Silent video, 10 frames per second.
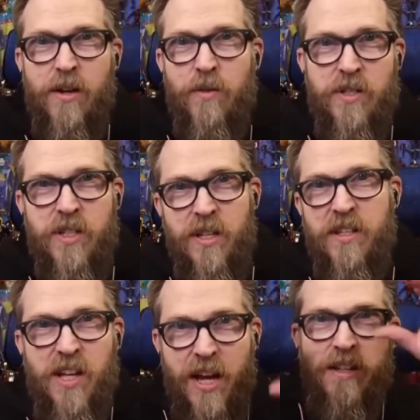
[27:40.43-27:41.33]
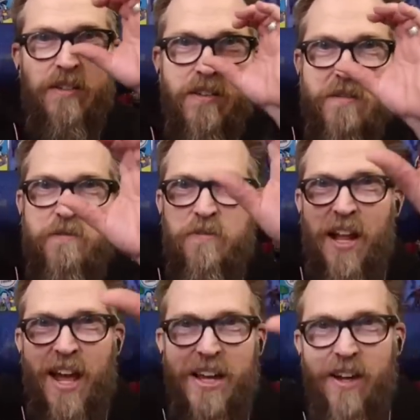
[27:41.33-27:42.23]
We see the Titan
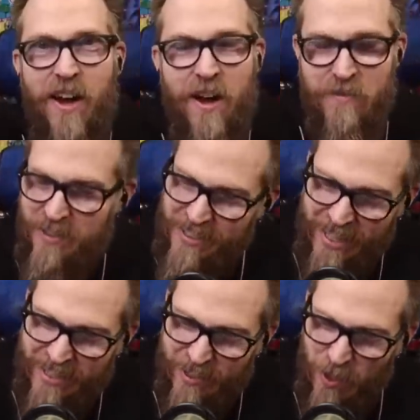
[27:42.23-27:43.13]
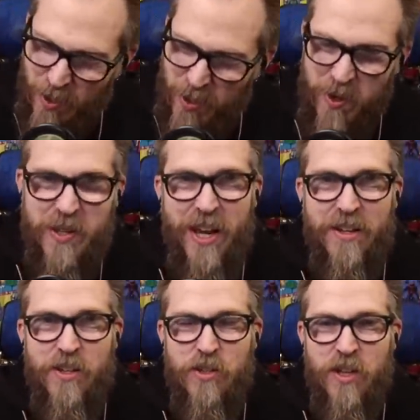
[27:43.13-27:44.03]
flying off, and it's like, oh yeah,
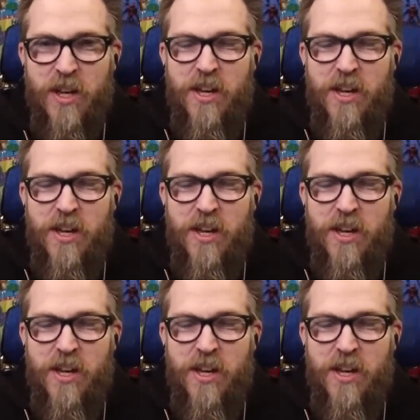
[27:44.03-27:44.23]
because